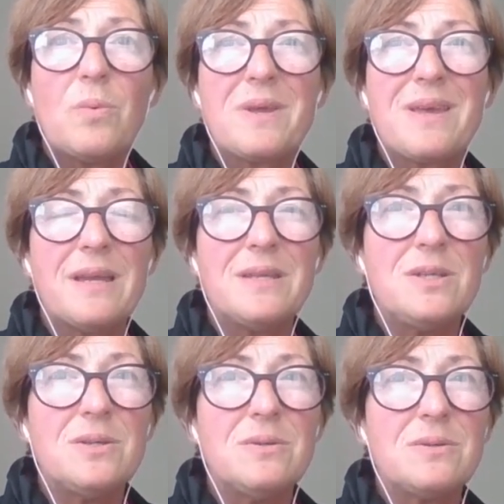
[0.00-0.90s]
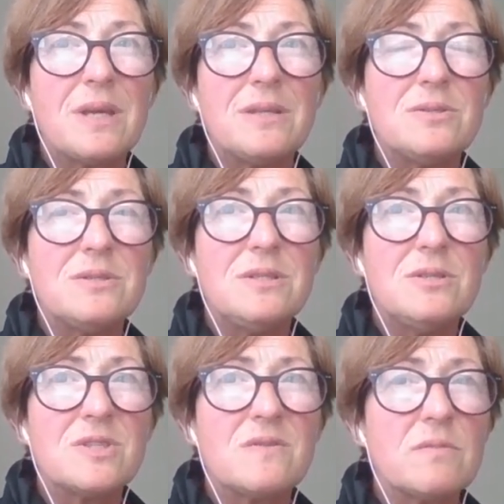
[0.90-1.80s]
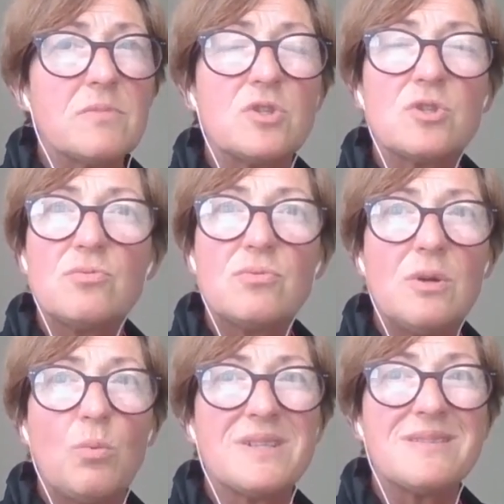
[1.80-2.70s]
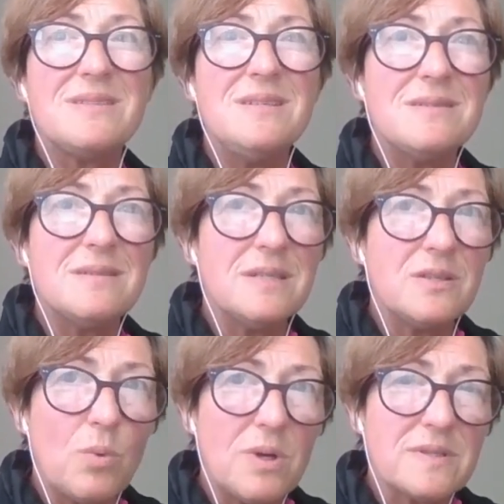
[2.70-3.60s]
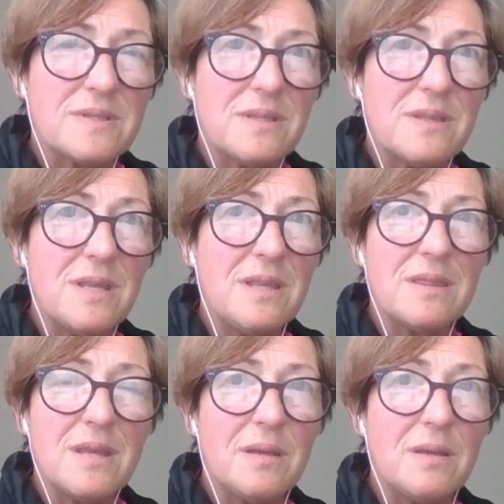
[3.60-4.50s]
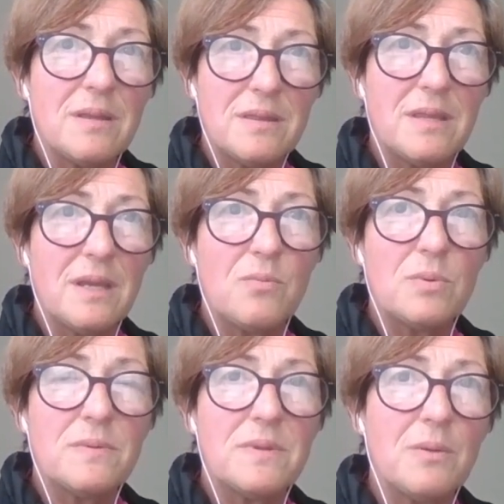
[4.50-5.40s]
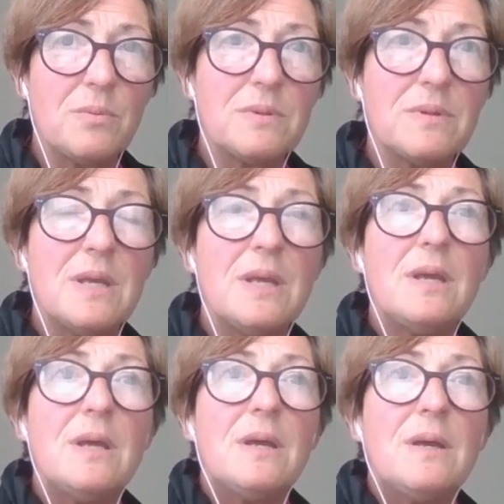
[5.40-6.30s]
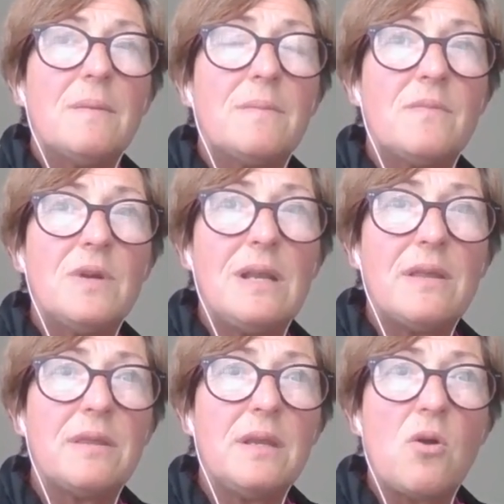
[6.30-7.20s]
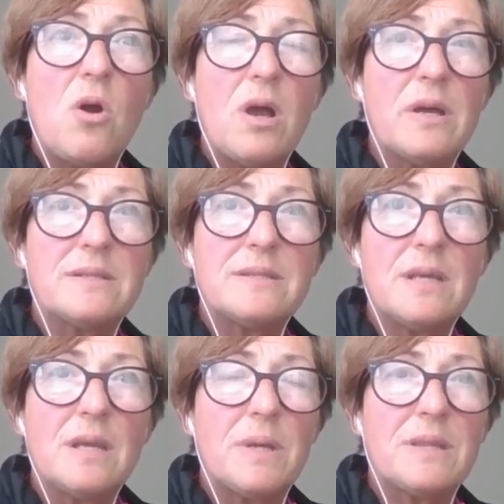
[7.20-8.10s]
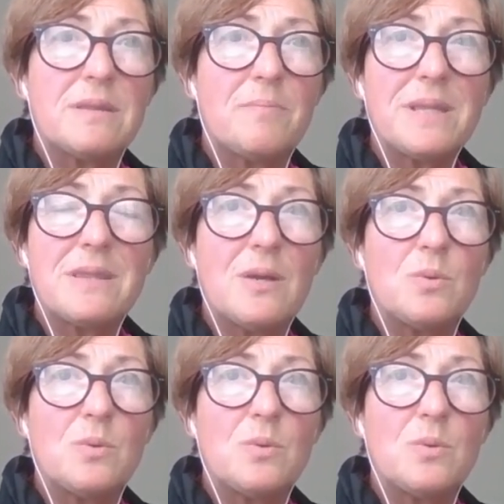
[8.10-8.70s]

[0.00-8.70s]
can you deduce from the story what season it was? And then they would really think hard and say, but they were